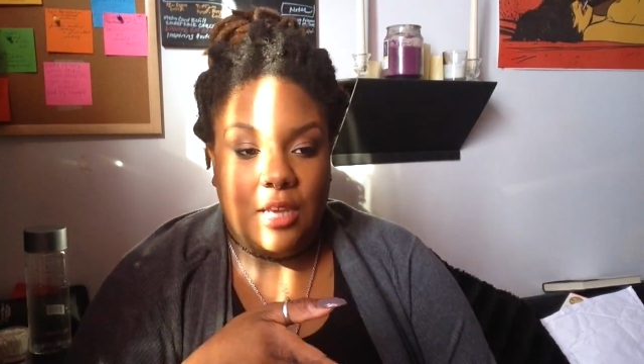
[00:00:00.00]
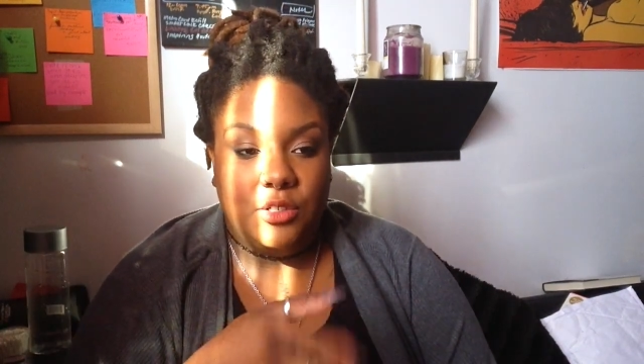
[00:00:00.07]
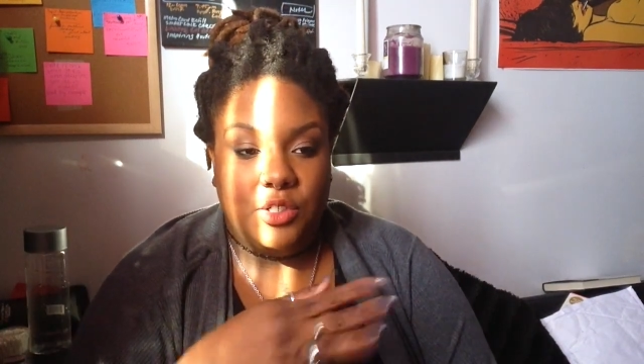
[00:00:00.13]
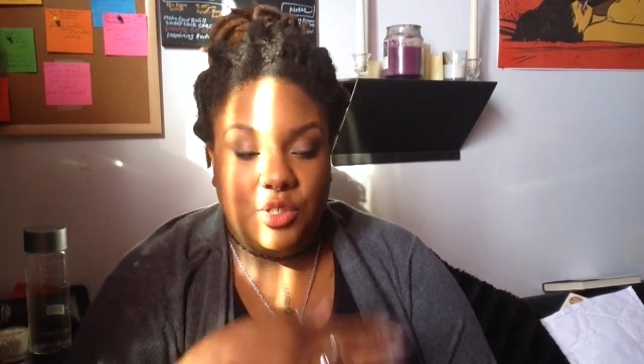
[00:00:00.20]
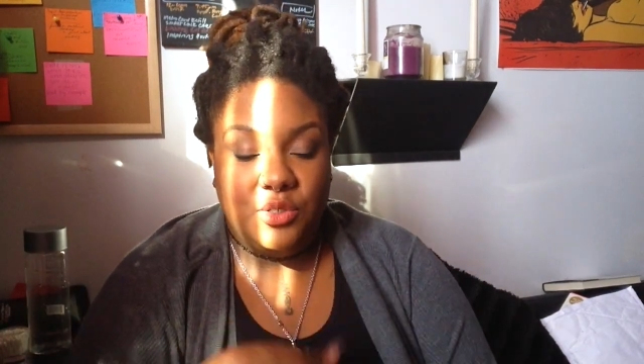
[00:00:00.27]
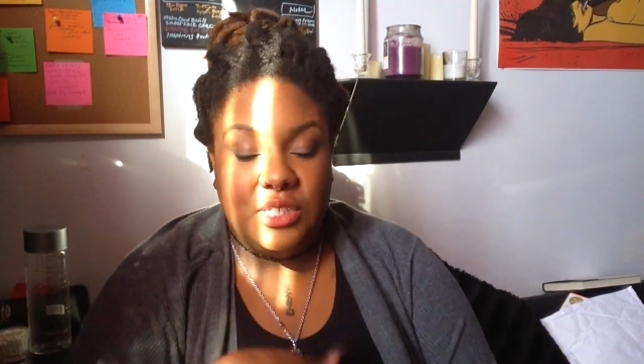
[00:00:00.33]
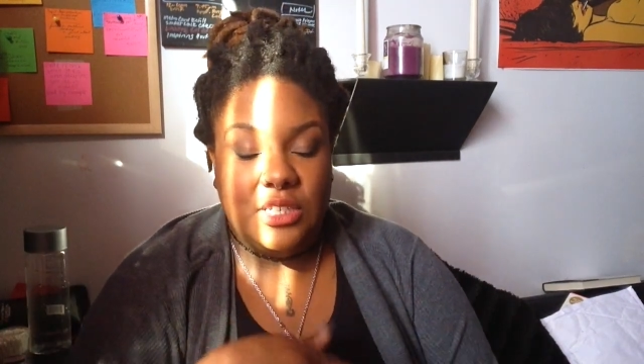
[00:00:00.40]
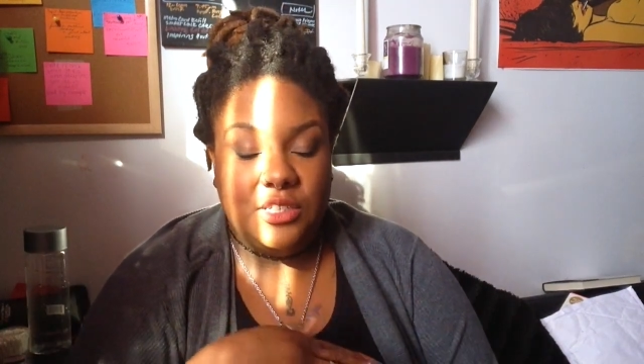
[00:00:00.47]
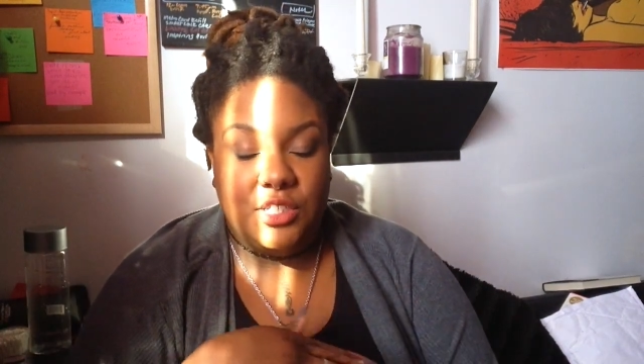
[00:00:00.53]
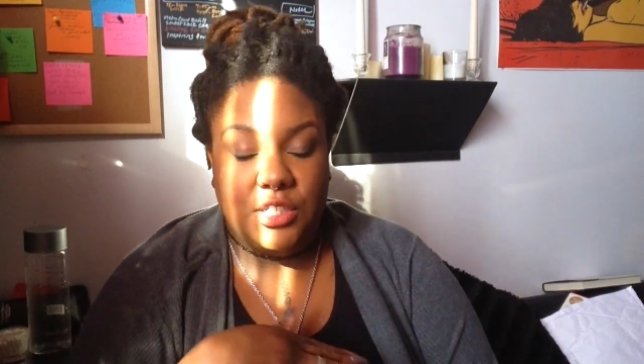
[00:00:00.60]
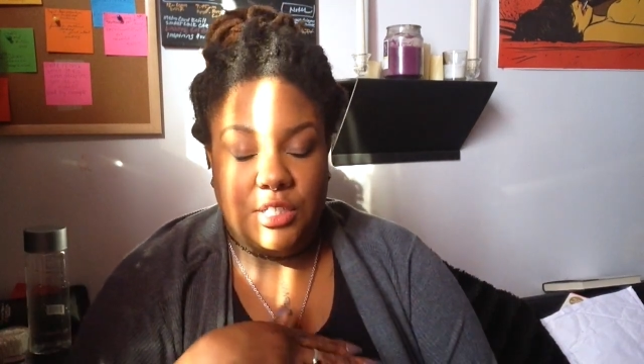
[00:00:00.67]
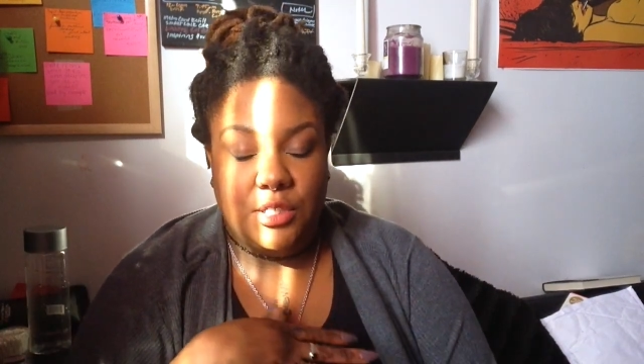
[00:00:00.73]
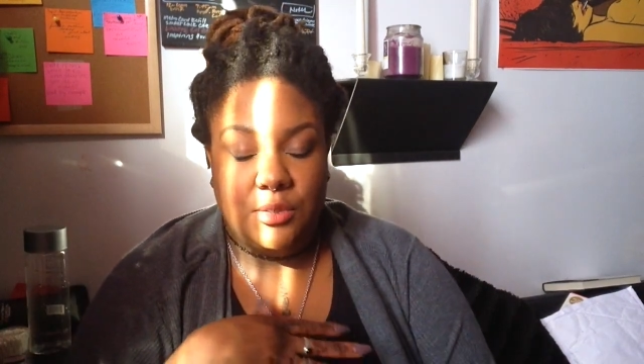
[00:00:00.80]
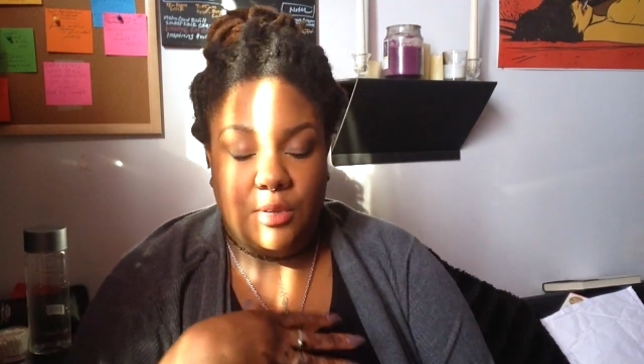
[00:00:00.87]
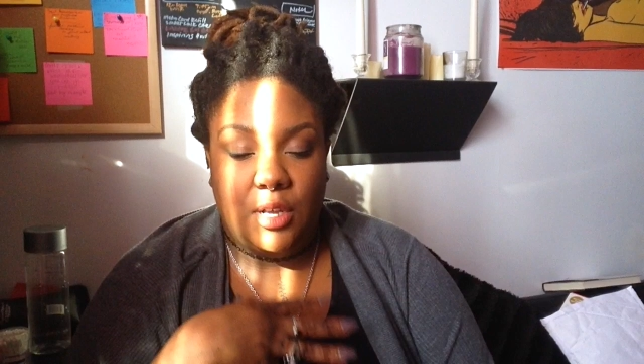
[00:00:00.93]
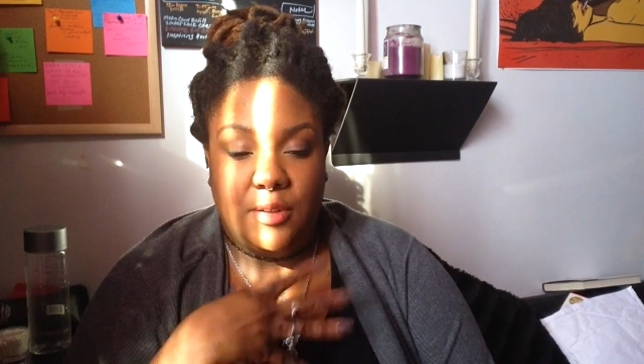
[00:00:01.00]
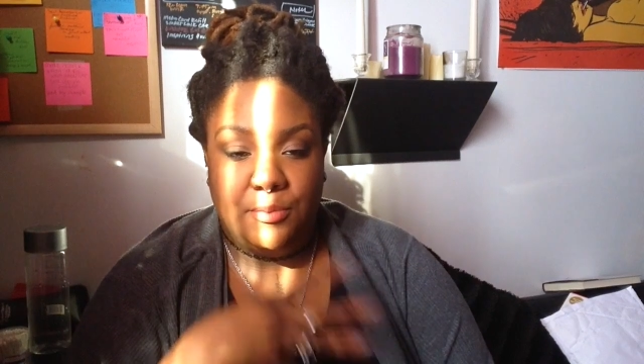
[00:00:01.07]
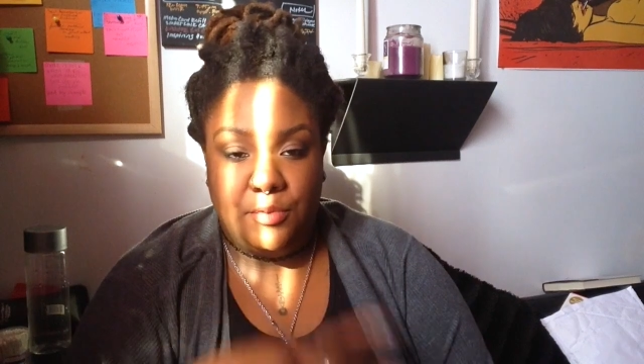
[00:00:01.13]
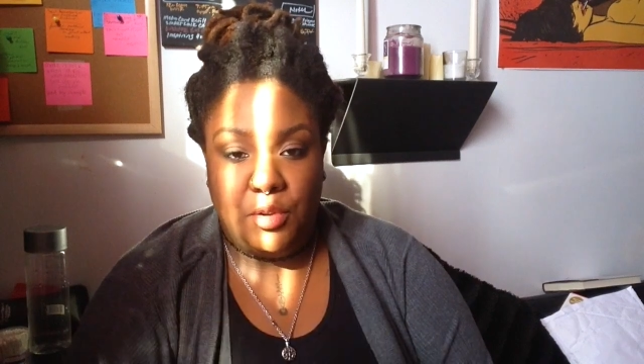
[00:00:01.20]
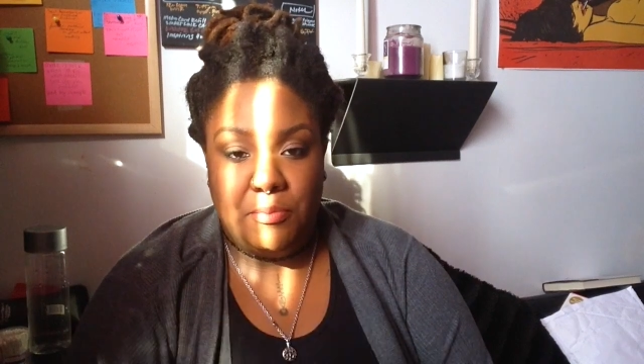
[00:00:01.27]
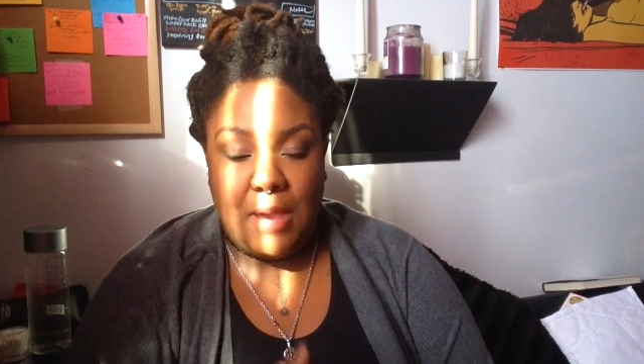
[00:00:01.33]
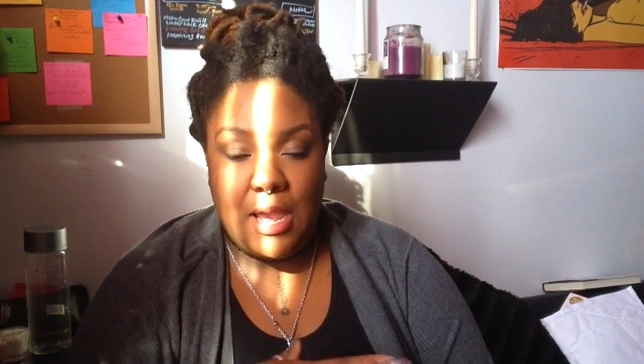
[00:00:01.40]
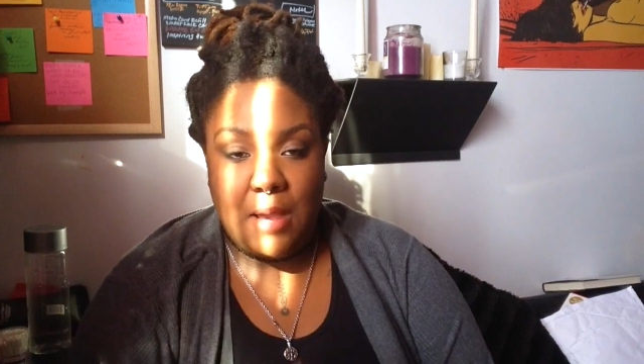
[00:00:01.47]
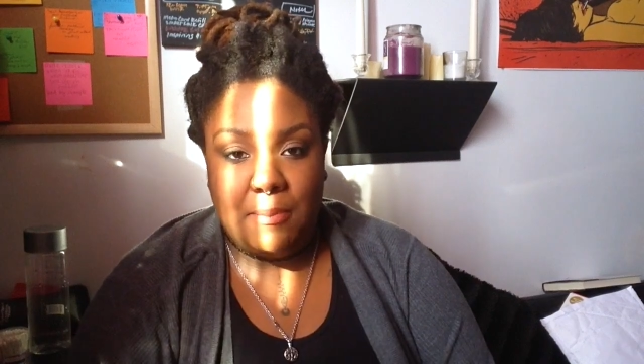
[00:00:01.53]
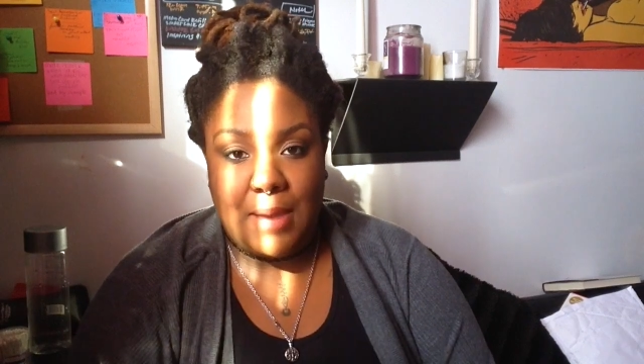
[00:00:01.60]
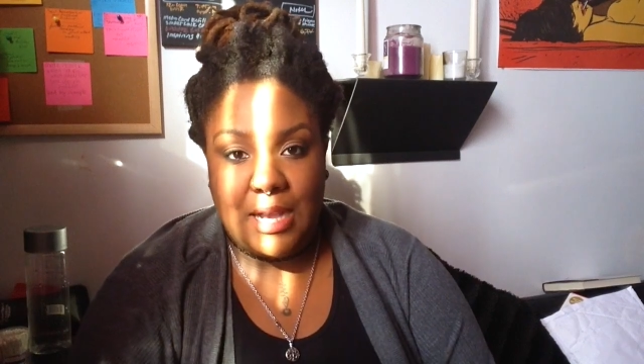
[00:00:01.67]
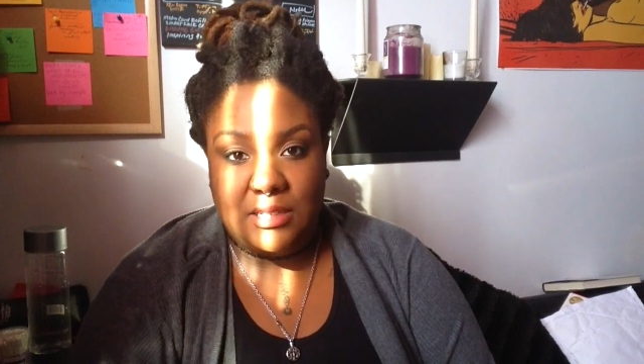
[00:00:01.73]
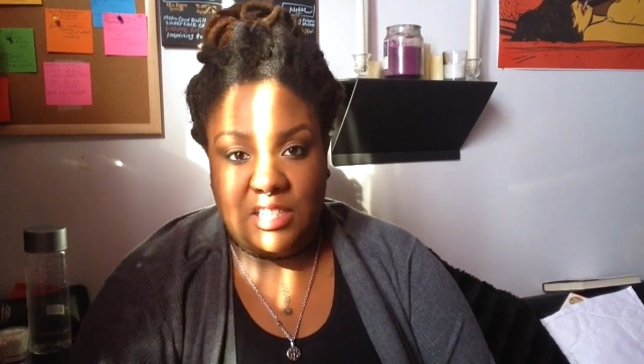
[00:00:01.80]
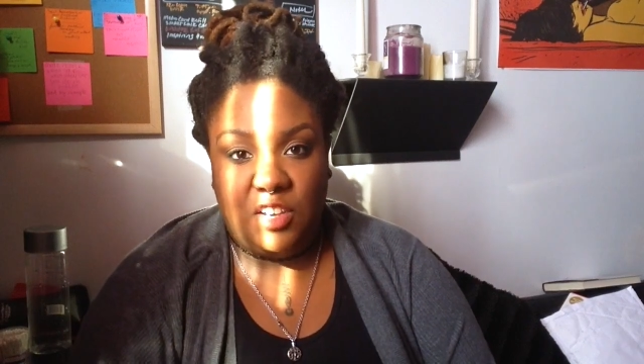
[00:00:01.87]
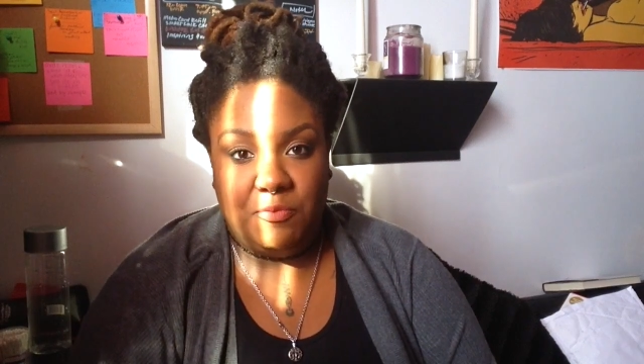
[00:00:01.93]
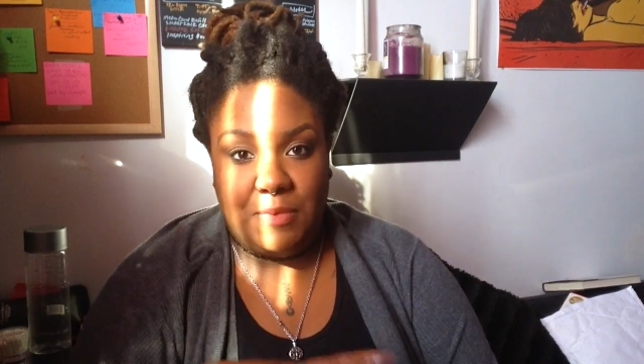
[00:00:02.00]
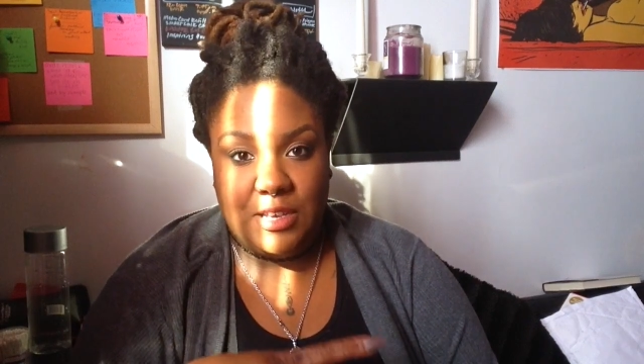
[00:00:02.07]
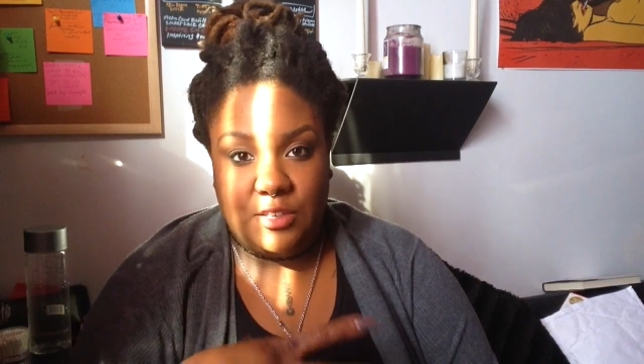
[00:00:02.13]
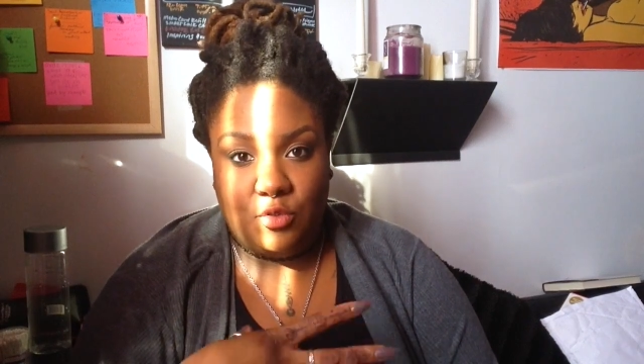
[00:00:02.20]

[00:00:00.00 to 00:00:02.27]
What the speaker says: choosing to do my unboxing of my